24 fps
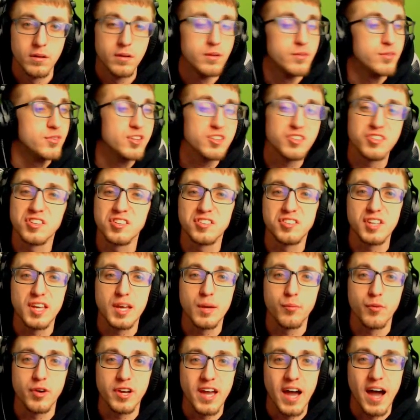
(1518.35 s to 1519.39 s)
This is the team
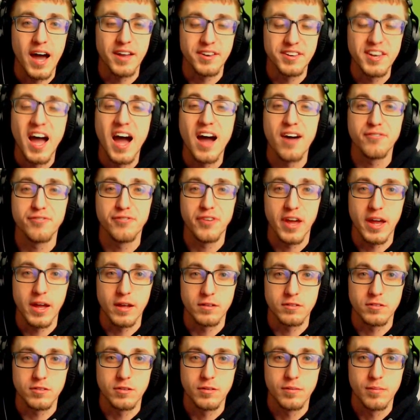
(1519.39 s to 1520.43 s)
we got, Donphans.